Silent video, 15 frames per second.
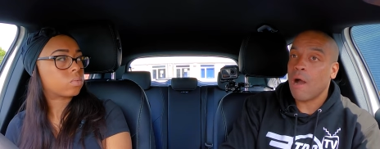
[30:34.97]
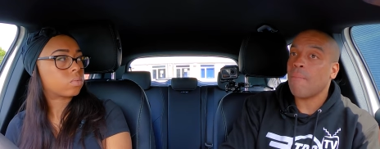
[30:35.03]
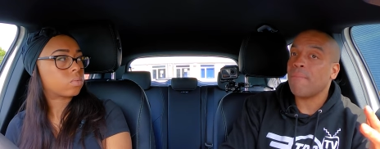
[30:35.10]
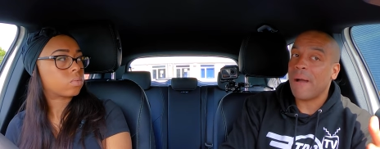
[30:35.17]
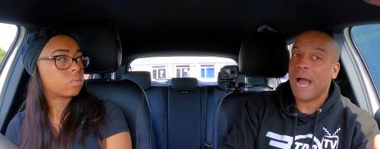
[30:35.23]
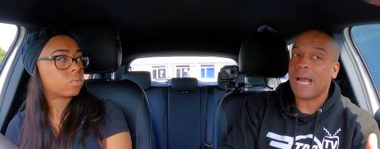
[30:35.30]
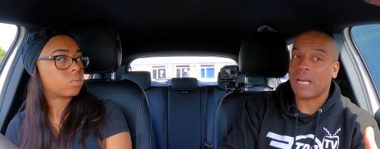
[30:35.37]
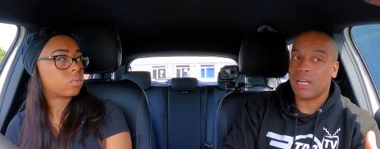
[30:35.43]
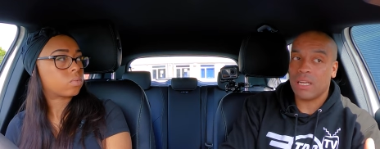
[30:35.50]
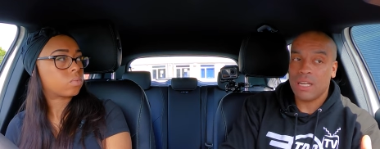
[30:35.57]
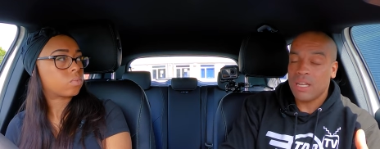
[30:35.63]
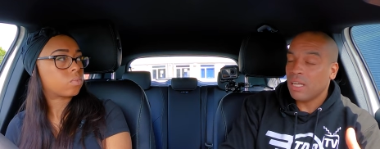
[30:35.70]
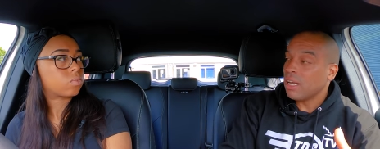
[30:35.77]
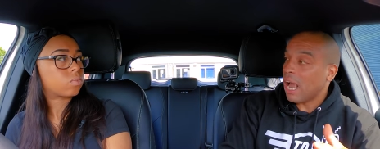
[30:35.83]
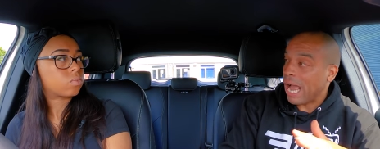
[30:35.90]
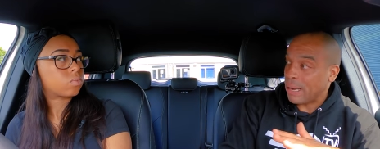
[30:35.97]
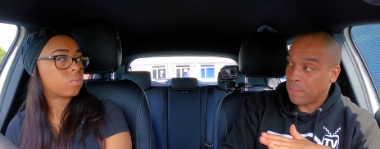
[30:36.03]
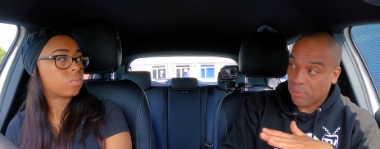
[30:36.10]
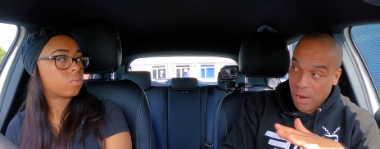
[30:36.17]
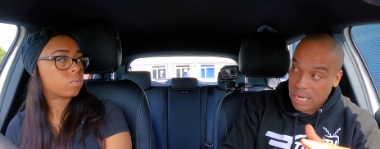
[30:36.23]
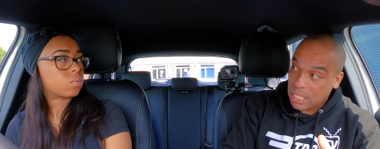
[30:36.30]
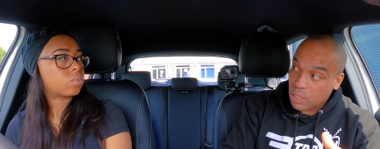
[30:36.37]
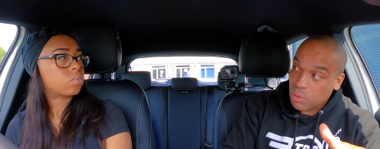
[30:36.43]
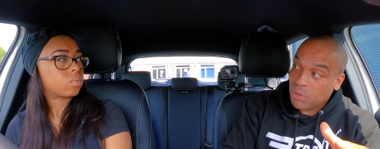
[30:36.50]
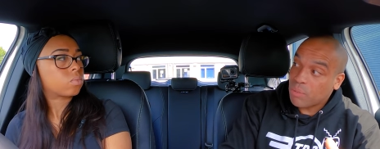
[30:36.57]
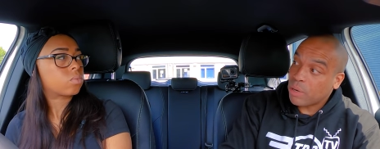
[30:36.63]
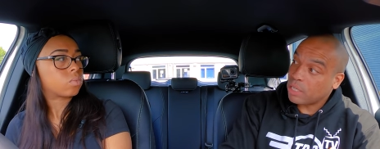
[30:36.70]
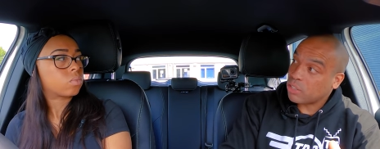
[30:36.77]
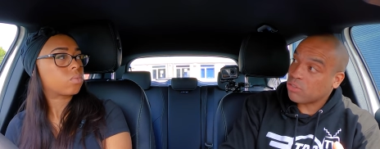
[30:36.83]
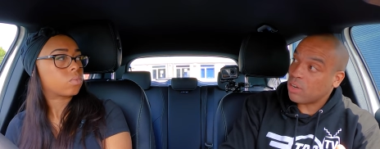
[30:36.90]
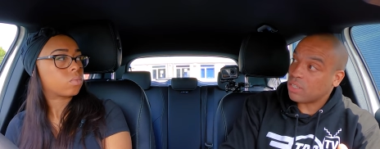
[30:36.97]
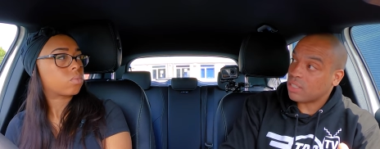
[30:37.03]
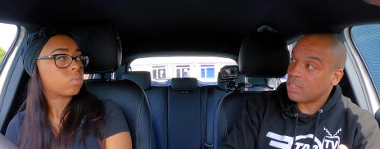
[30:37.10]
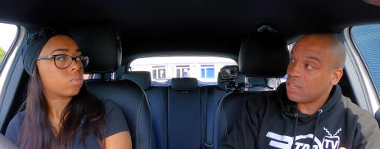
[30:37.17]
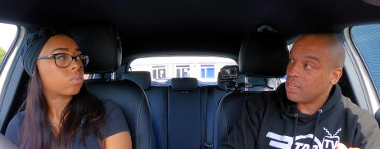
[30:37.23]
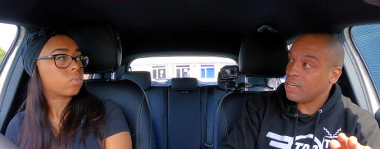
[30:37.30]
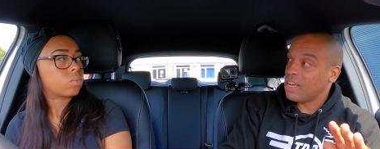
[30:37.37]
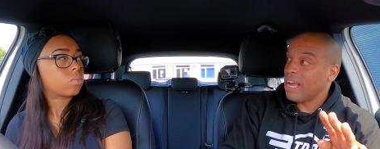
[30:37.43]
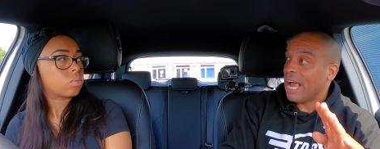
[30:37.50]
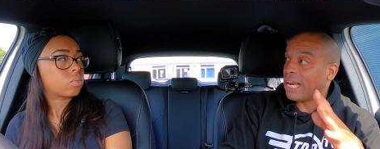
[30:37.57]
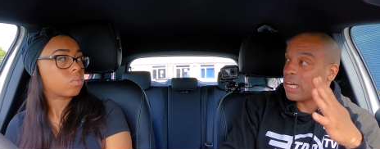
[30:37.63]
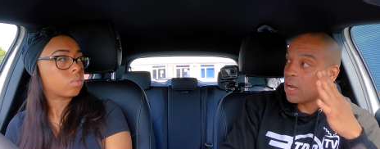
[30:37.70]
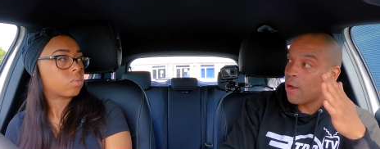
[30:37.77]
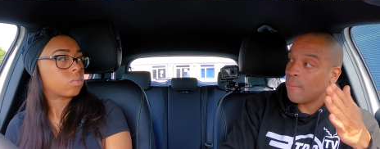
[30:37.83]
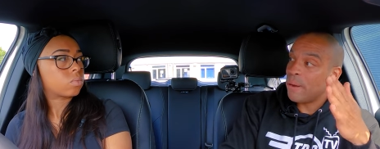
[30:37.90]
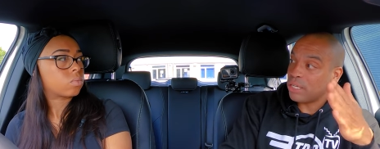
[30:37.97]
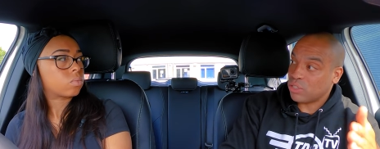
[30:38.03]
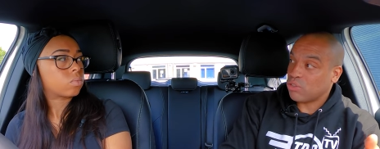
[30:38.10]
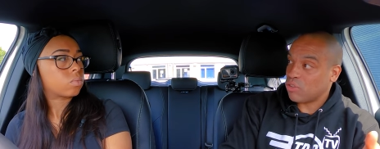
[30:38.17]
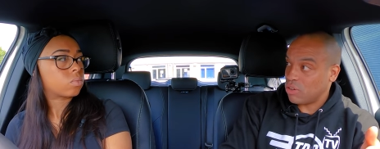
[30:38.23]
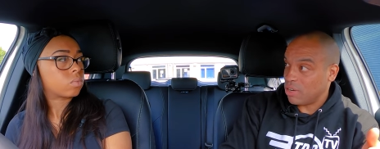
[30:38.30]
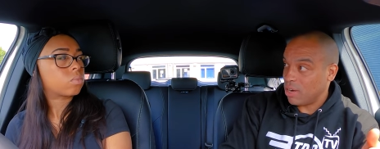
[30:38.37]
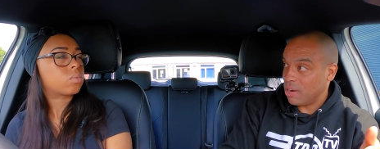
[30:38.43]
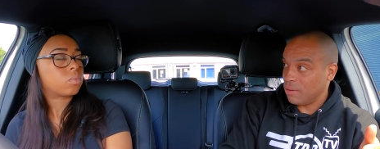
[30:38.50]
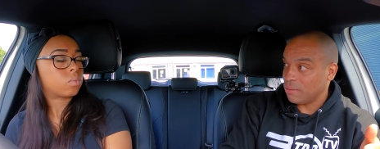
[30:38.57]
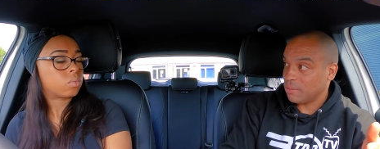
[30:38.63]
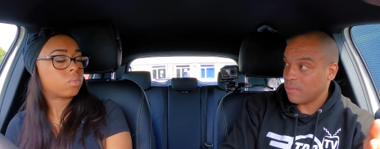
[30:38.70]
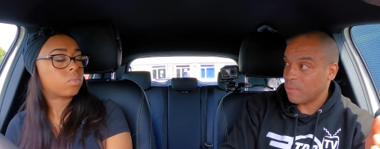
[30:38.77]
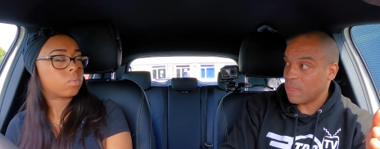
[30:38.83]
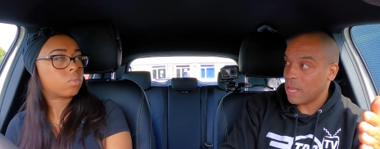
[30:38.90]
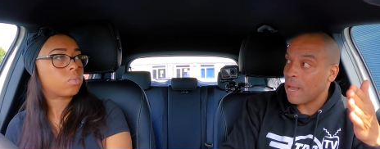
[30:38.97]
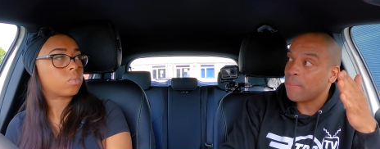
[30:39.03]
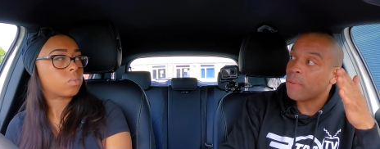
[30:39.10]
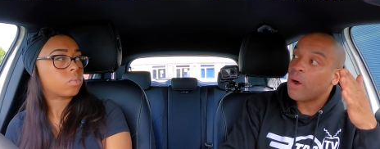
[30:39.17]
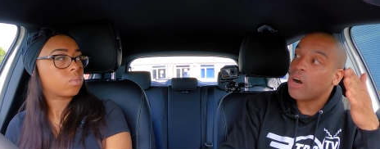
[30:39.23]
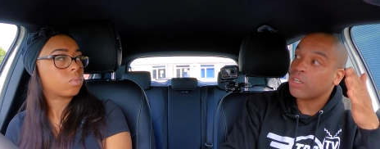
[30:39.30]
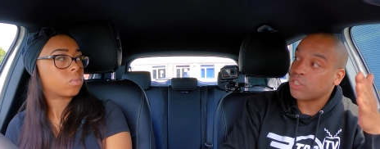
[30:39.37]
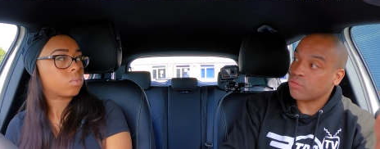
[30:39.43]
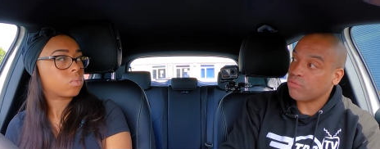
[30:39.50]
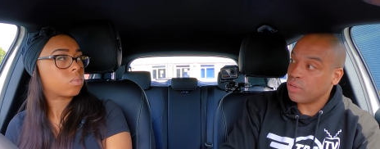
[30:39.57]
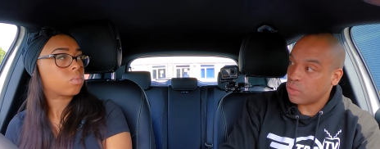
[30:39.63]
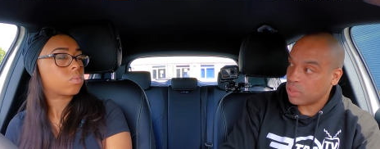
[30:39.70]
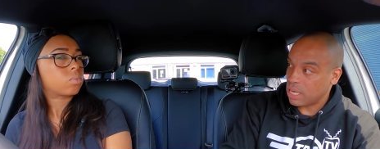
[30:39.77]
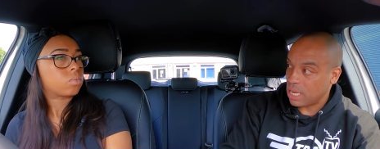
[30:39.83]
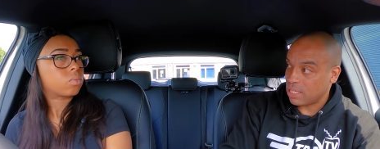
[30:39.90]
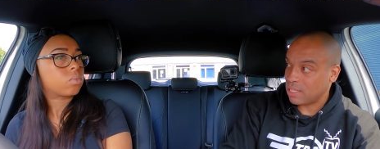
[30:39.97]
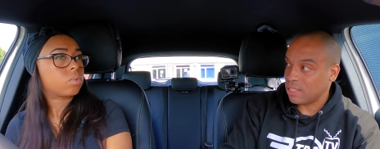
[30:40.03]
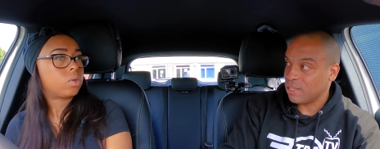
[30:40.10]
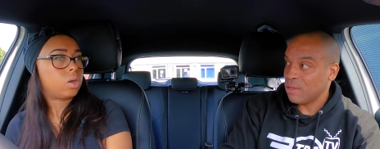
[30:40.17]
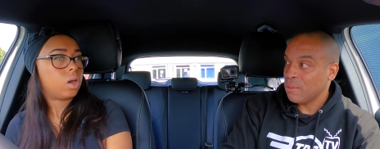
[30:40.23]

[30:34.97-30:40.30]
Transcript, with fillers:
Speaker 1: come back and practice with my instructor and come back stronger mm -hmm. and pass the real test.